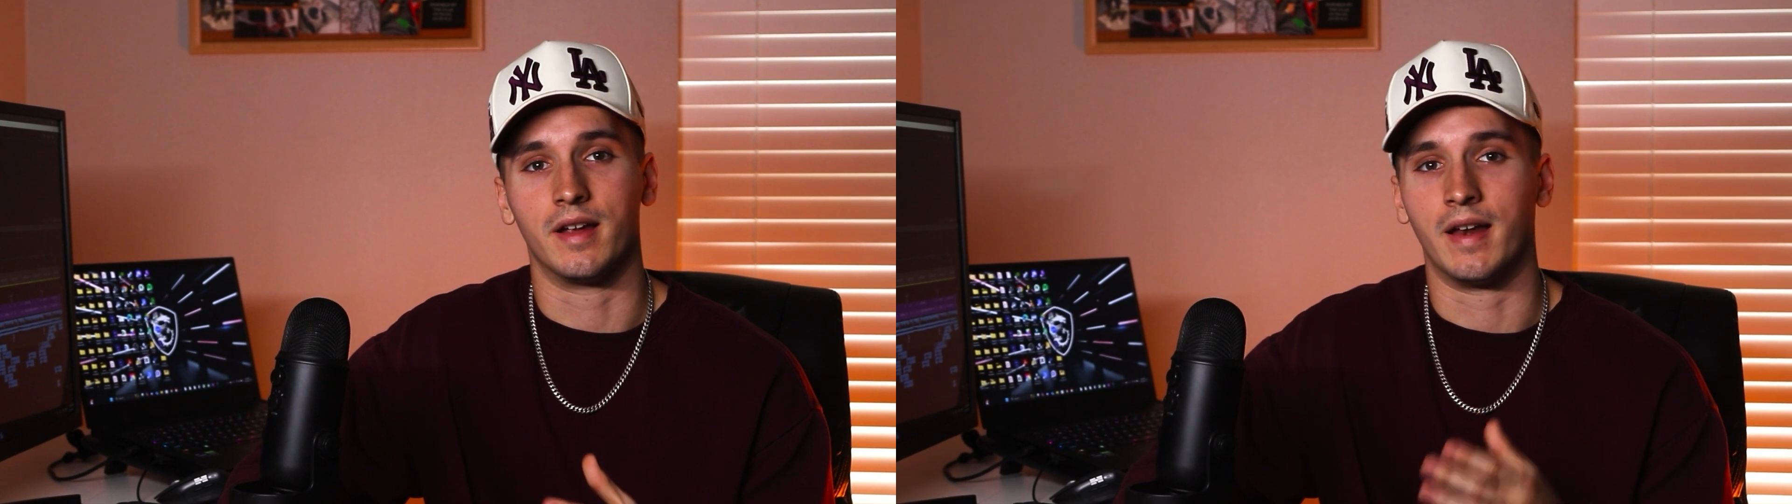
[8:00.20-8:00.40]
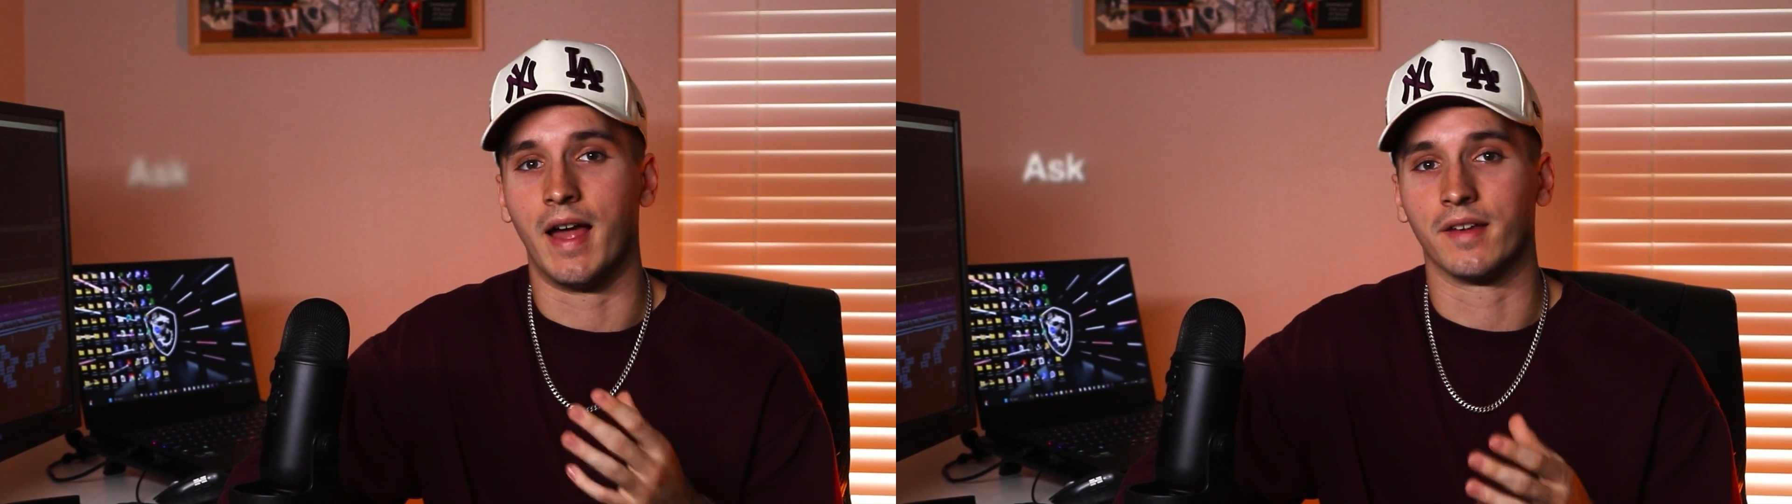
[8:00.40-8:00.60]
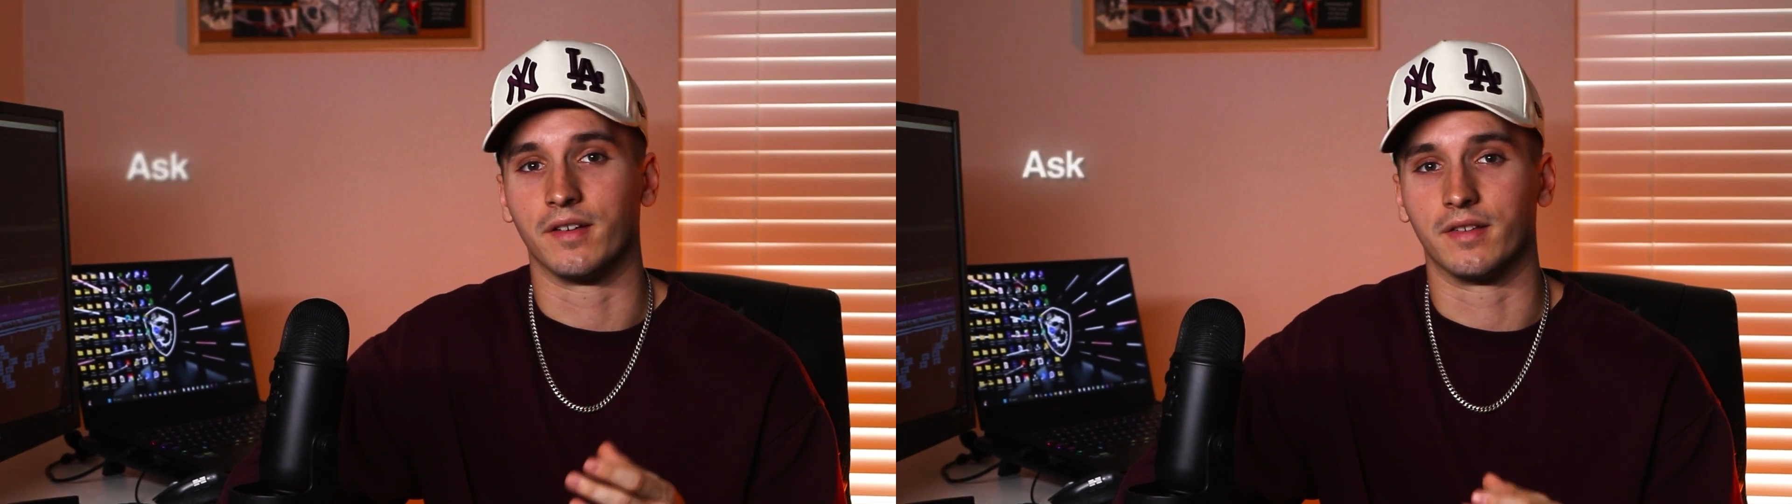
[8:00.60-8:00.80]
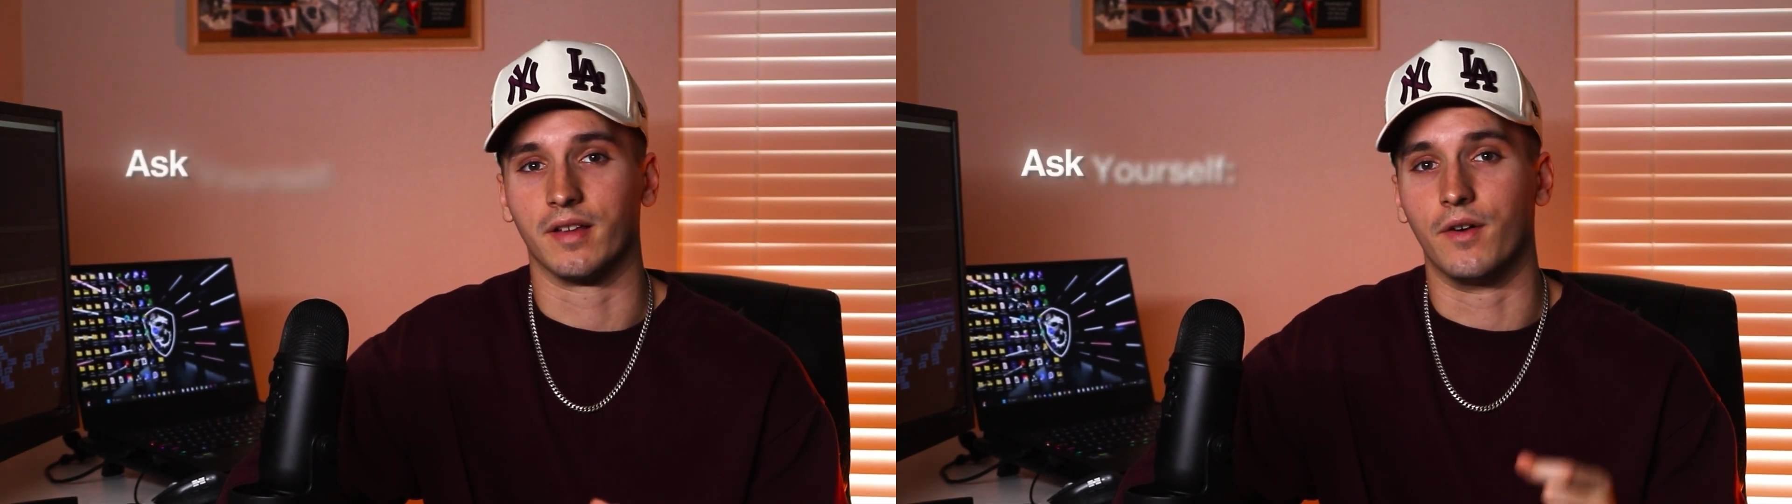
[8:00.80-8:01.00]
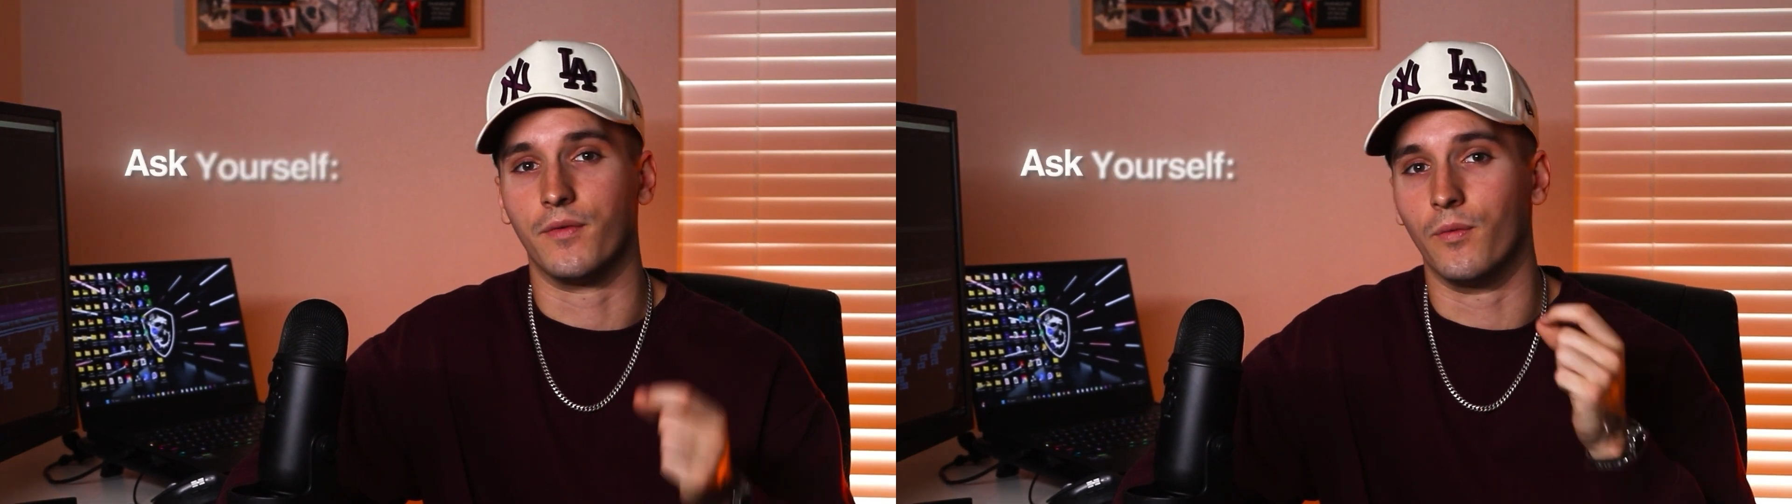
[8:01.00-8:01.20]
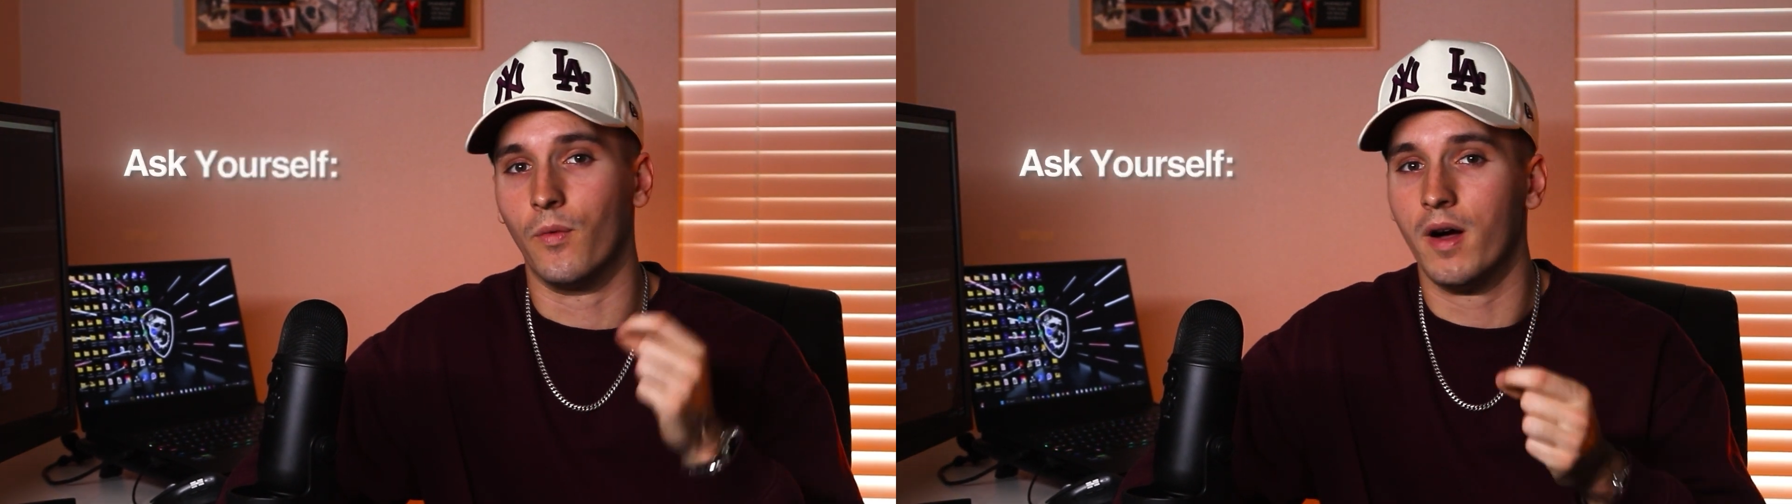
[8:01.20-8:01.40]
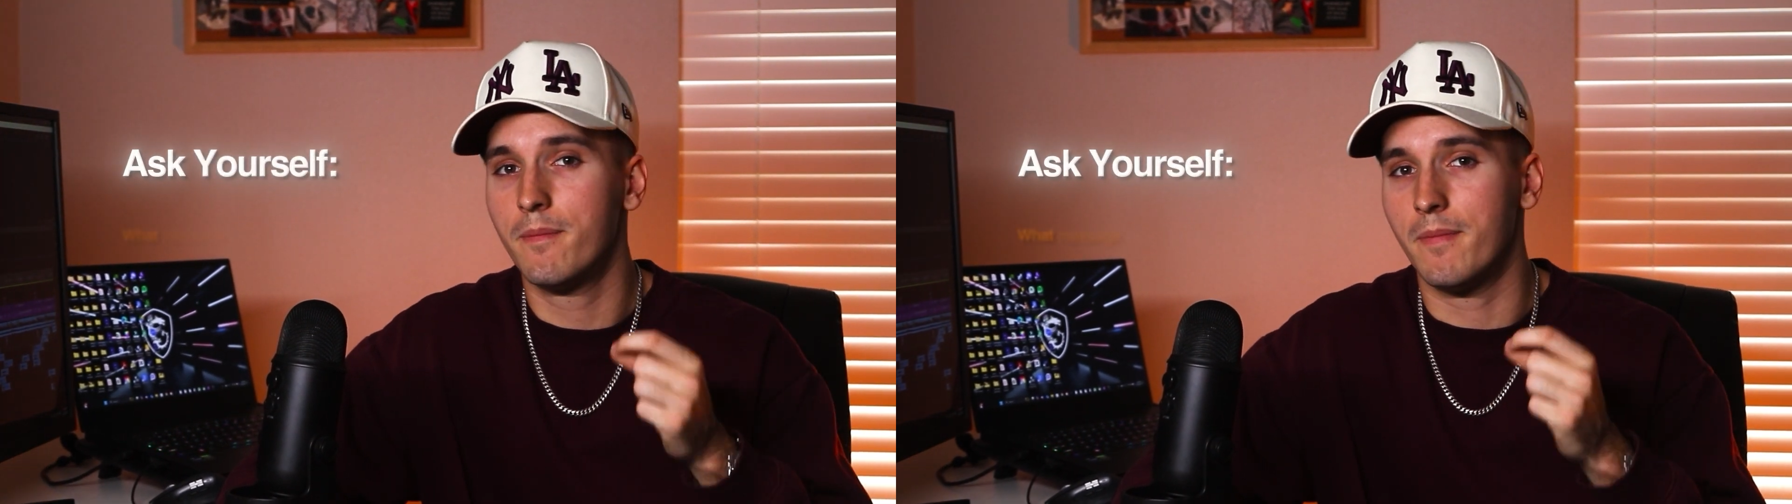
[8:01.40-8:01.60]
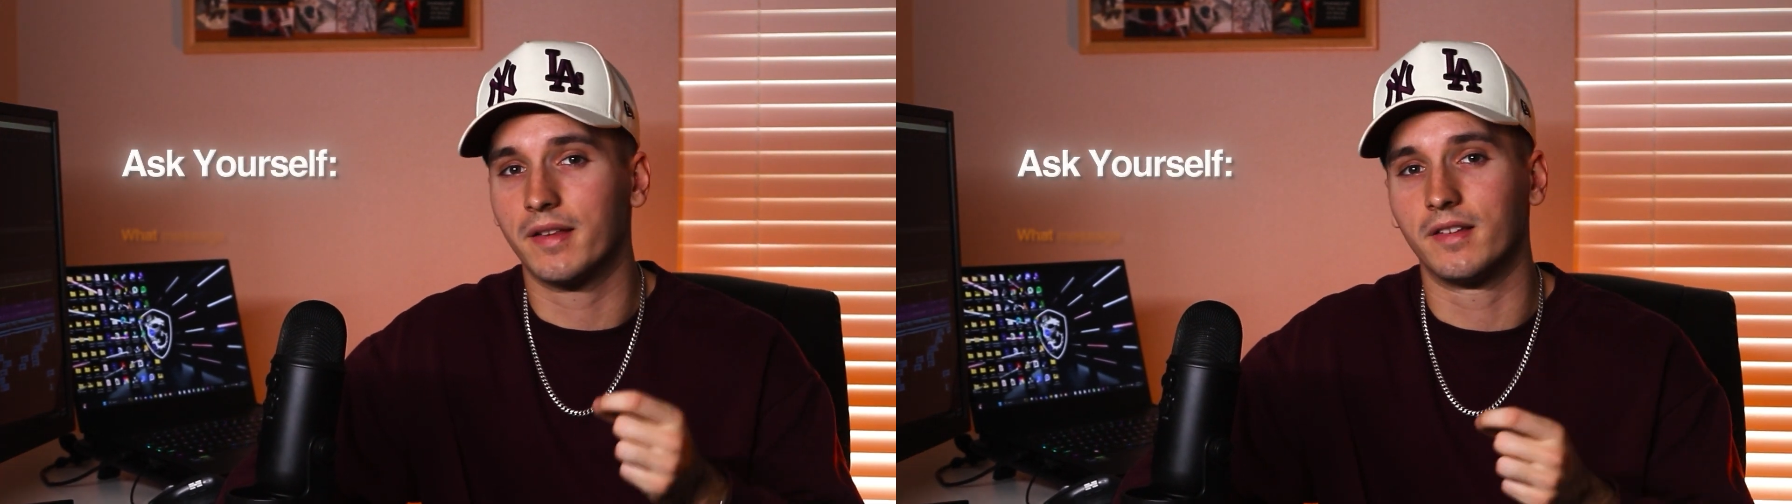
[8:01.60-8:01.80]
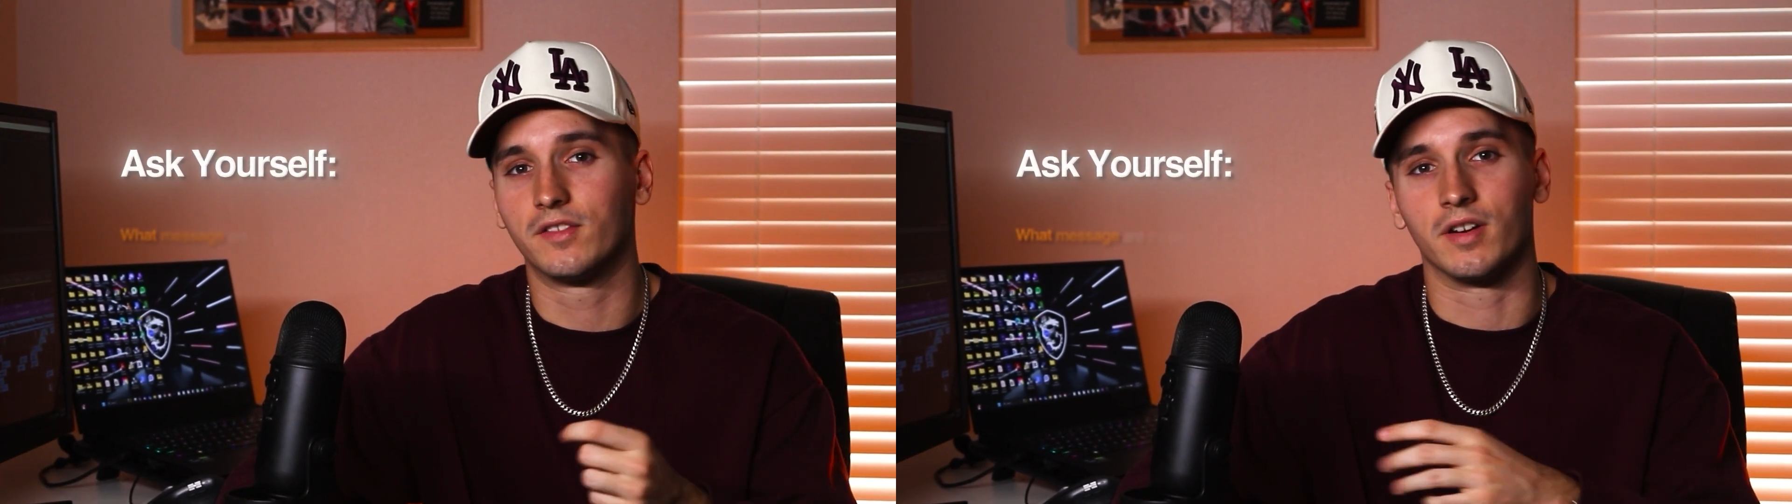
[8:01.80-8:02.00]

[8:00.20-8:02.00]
and ask yourself, what message